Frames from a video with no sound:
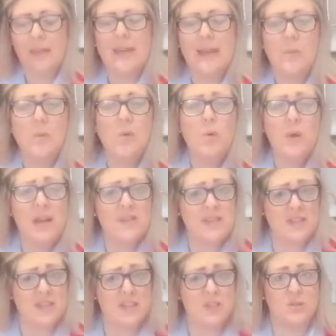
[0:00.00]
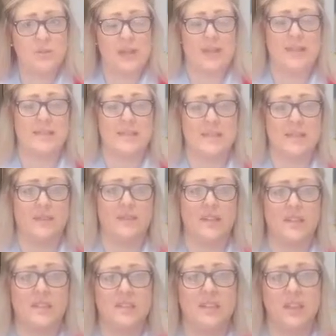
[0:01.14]
Now all I've done to do this is I've
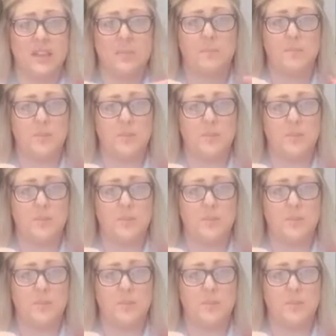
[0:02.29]
cut another